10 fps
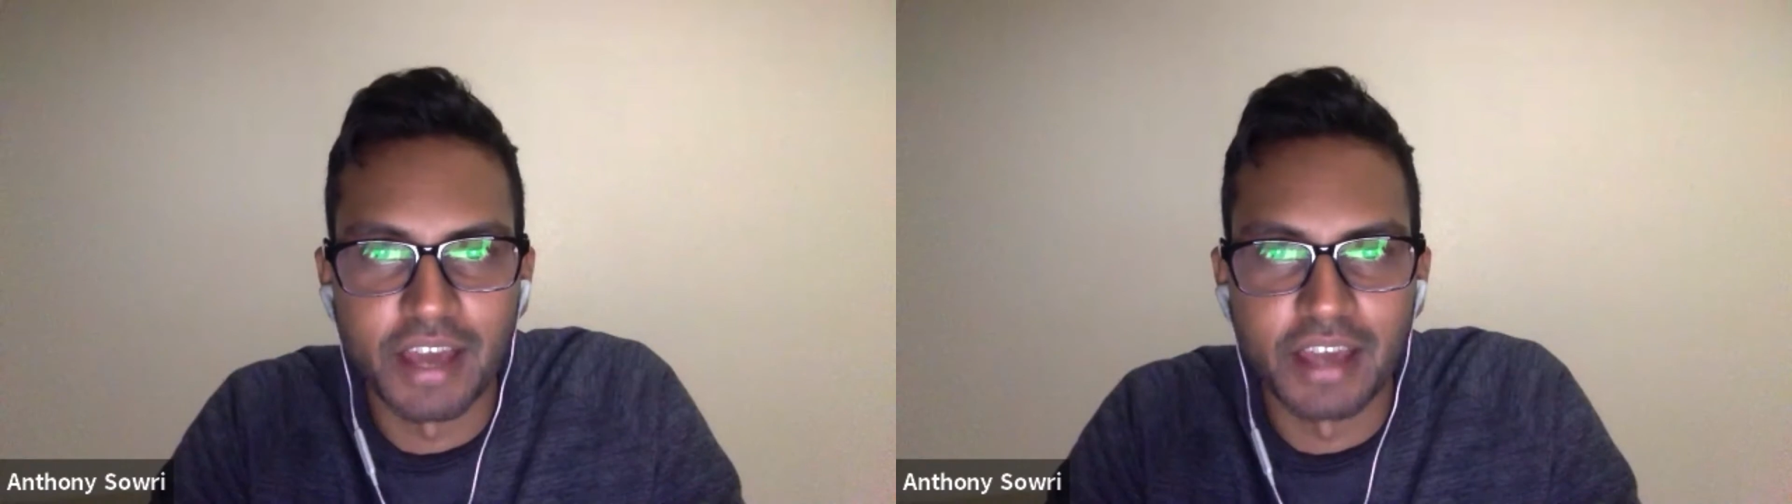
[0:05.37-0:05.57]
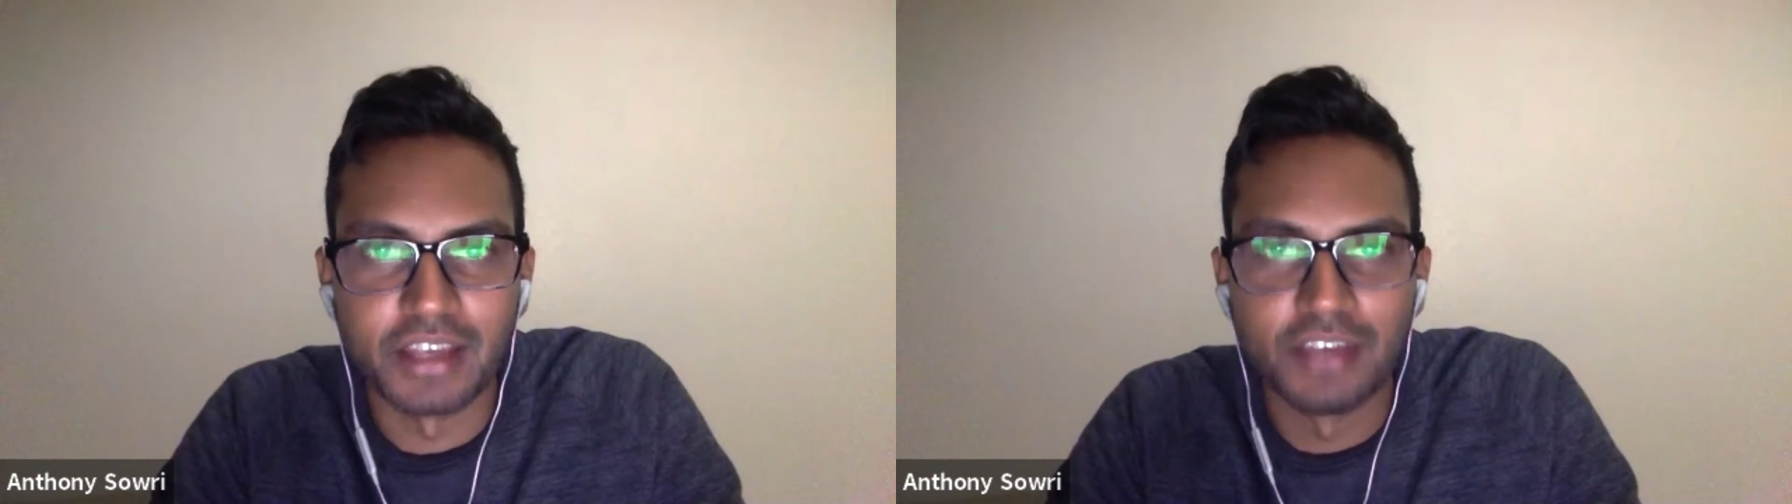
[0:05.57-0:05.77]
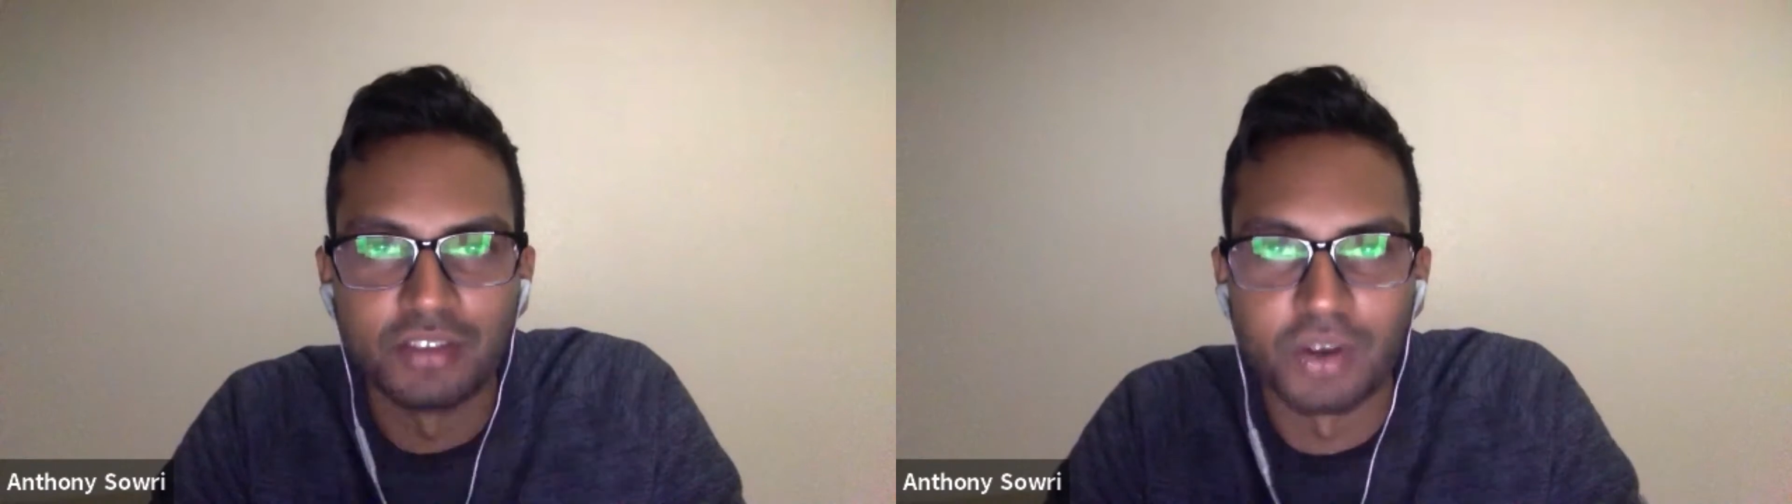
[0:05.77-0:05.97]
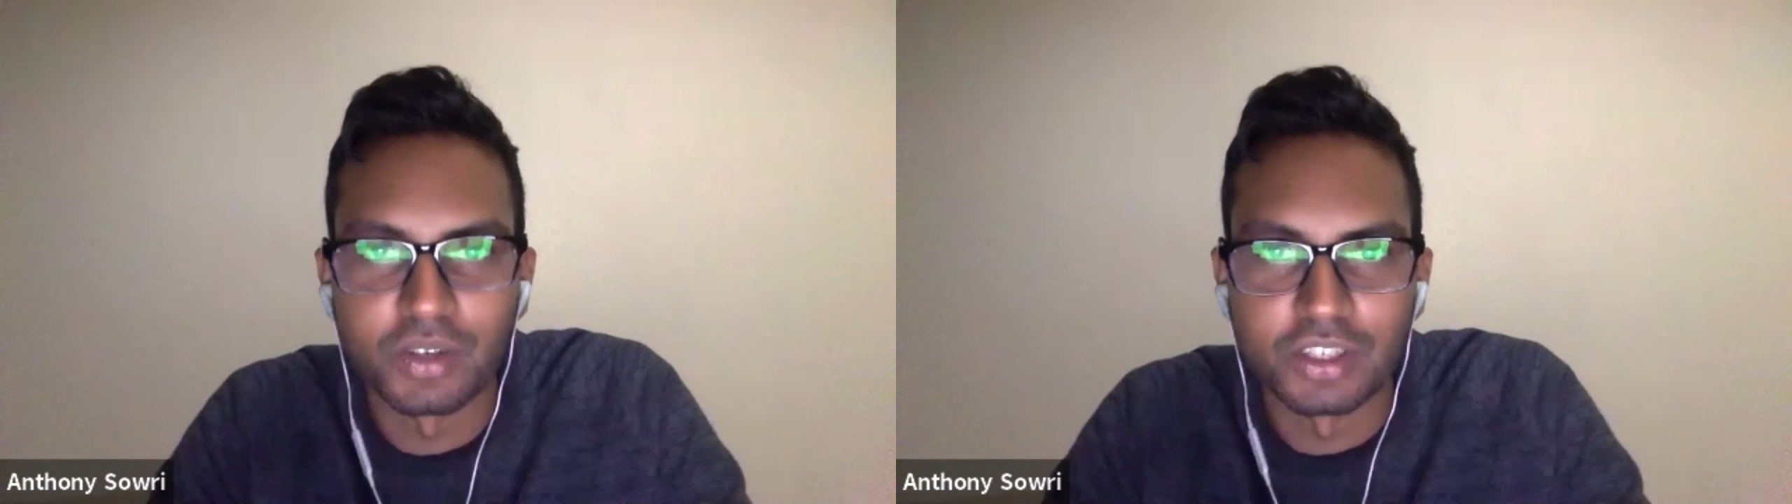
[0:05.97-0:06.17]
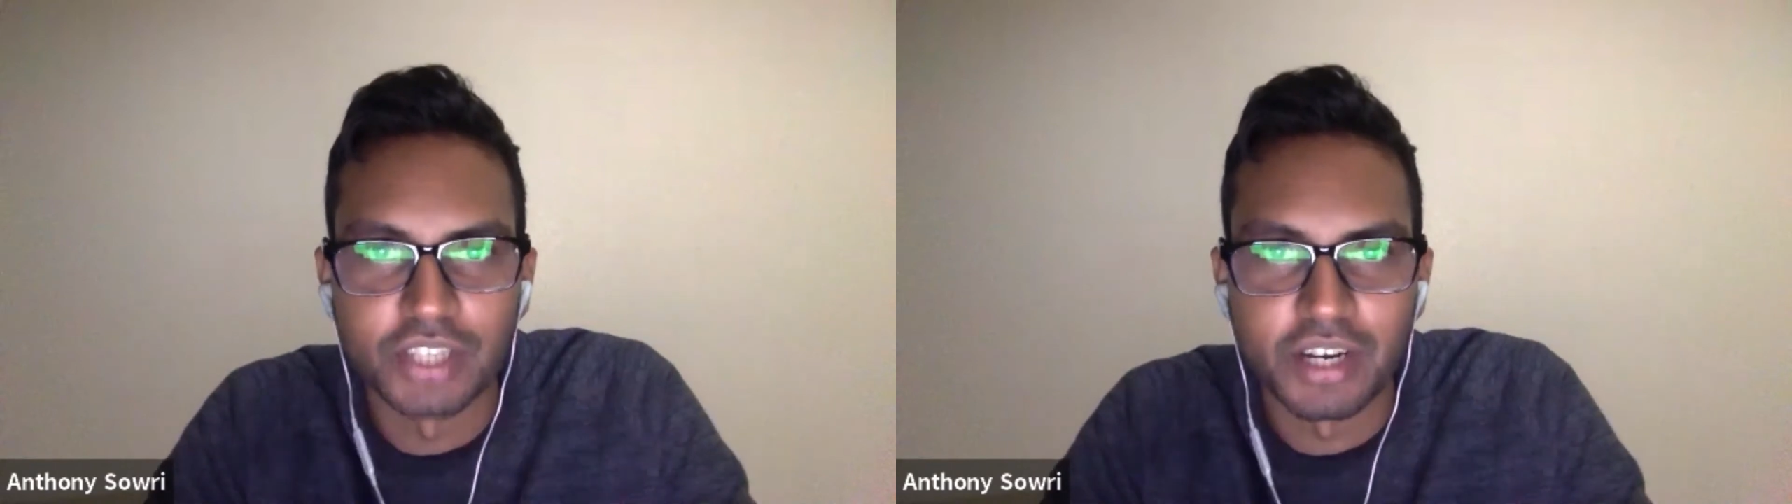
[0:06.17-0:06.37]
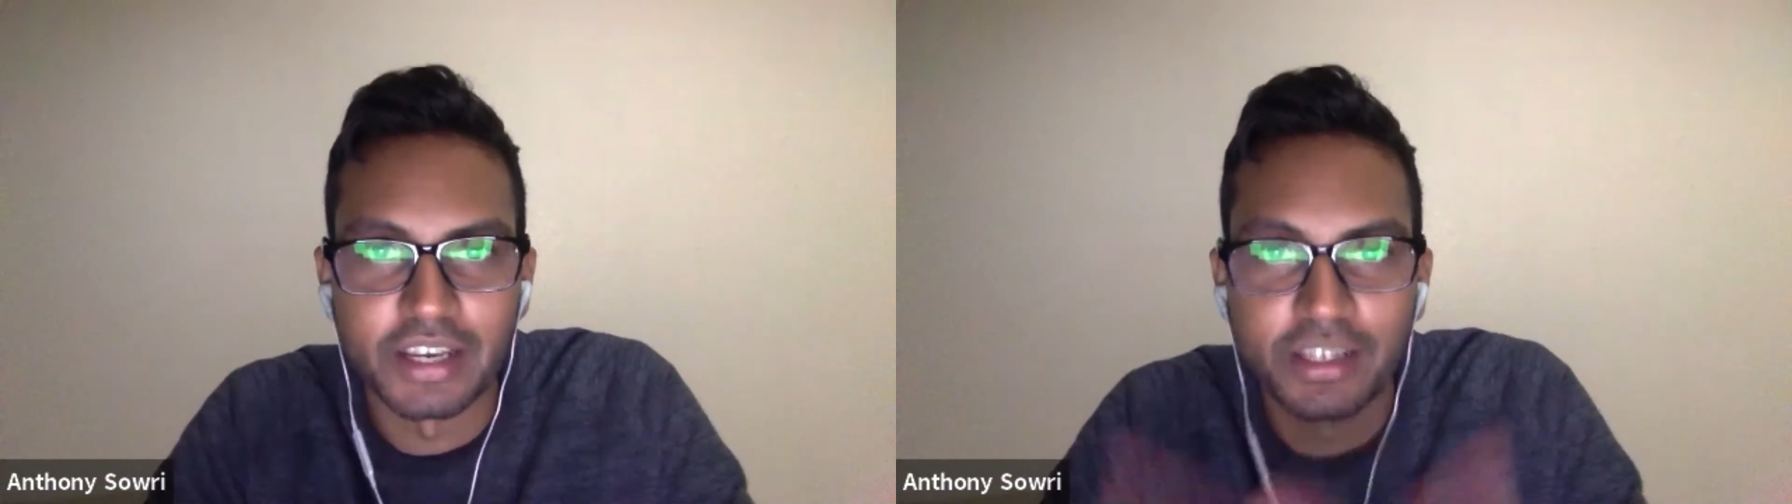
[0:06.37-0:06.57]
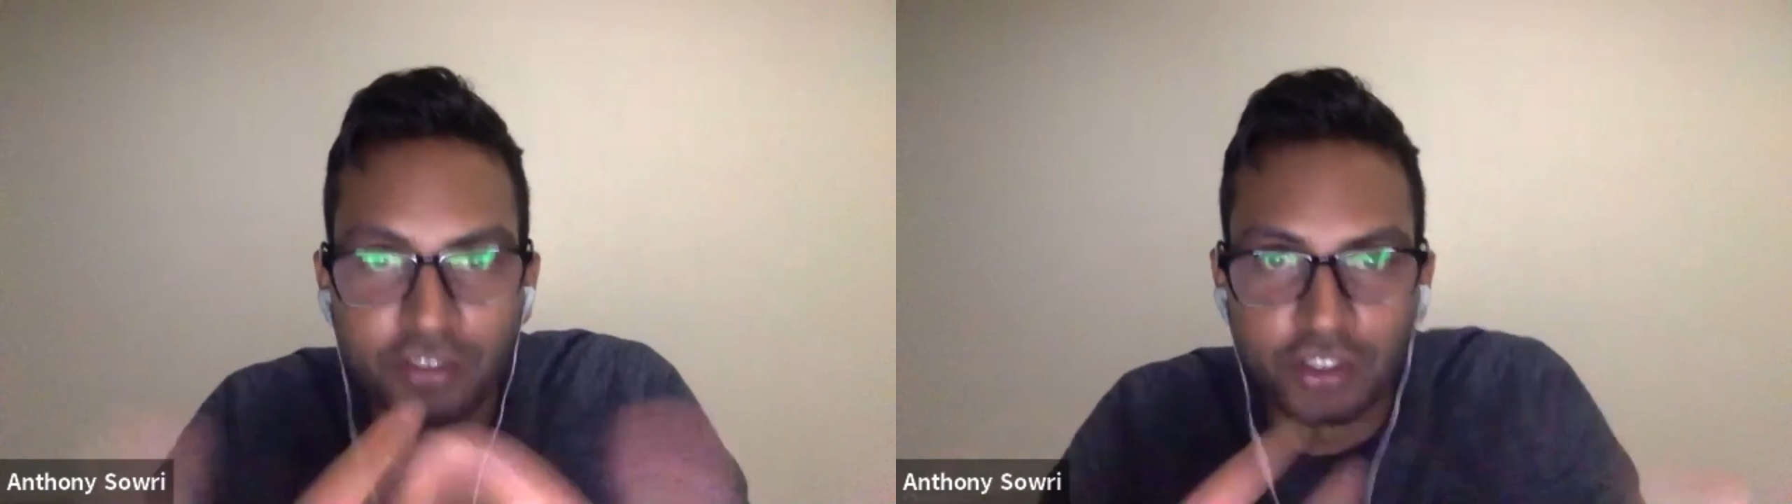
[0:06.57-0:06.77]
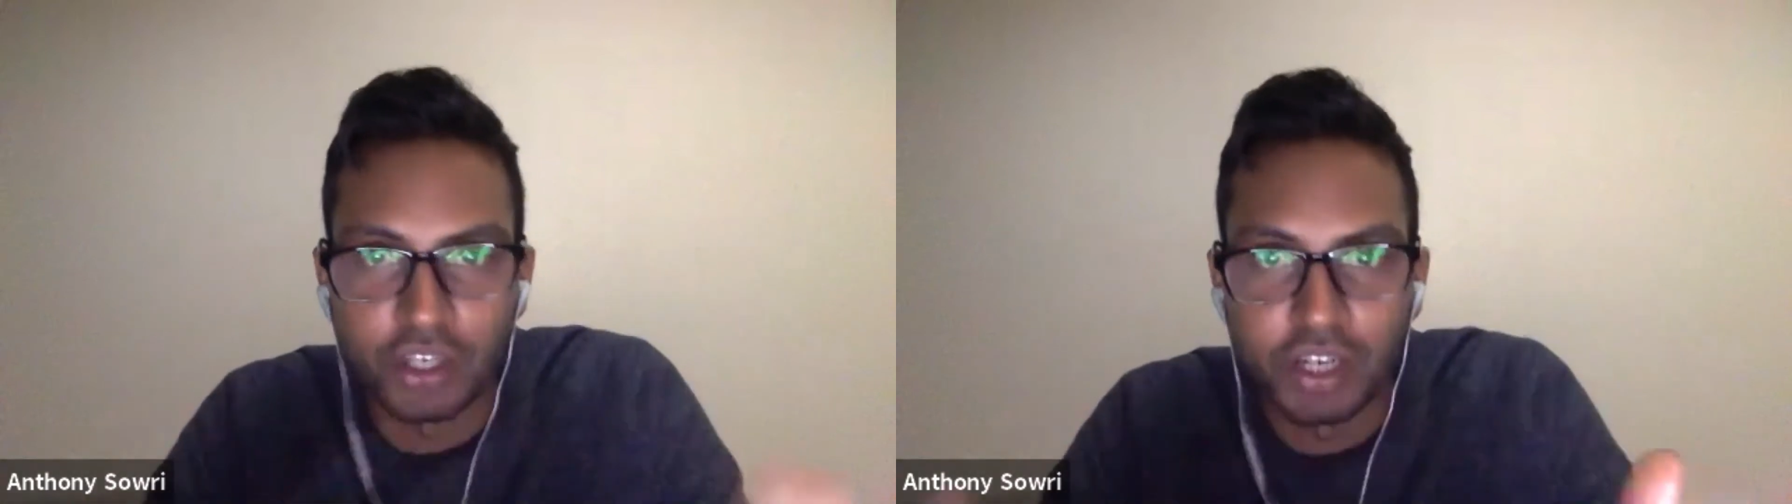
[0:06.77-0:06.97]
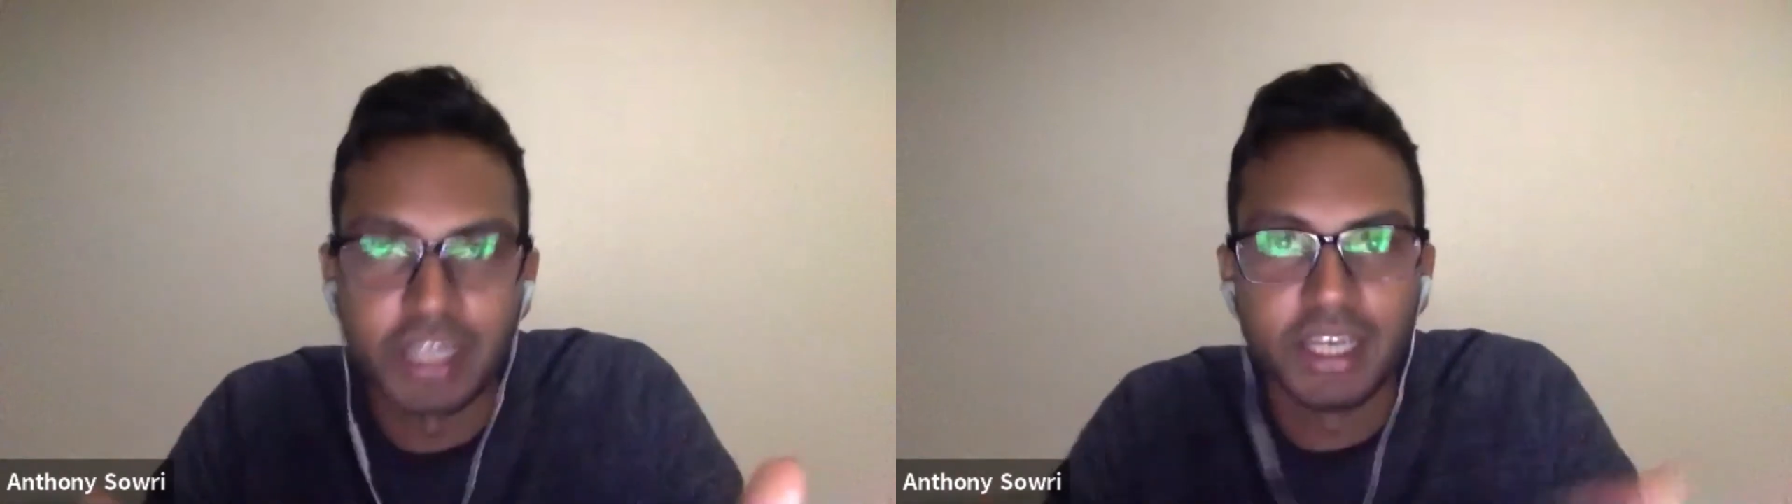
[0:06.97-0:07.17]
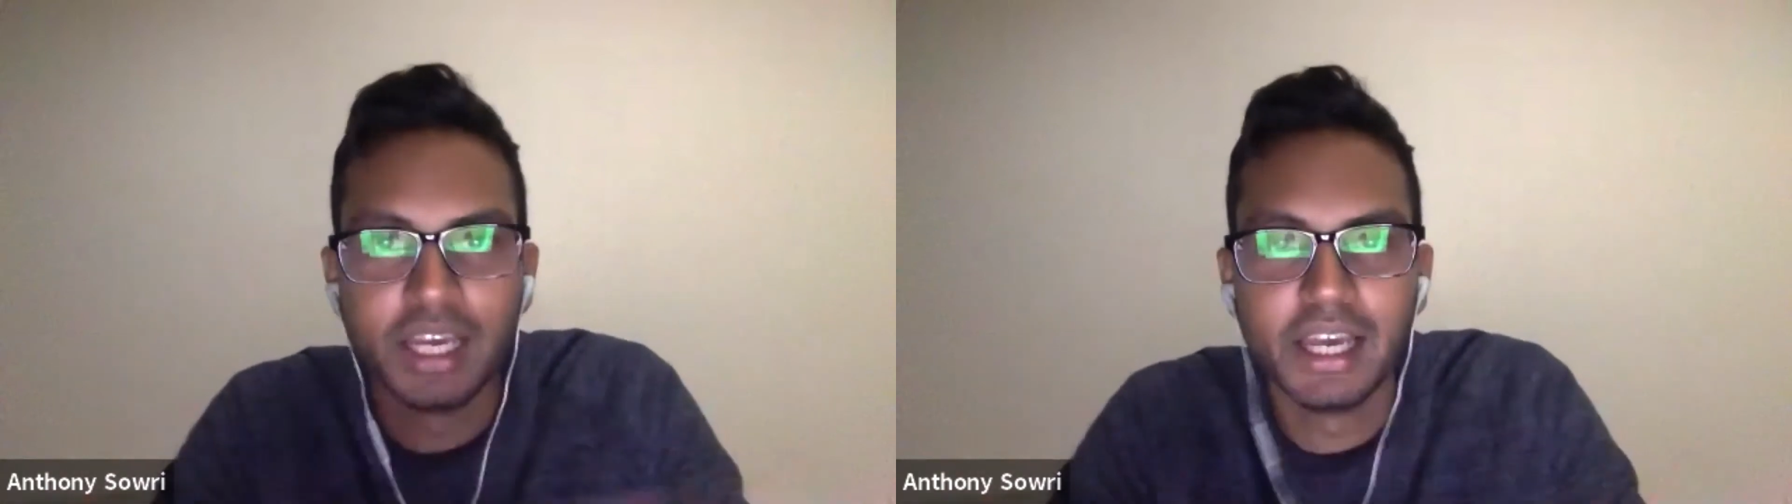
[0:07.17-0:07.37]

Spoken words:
and he's going to share his journey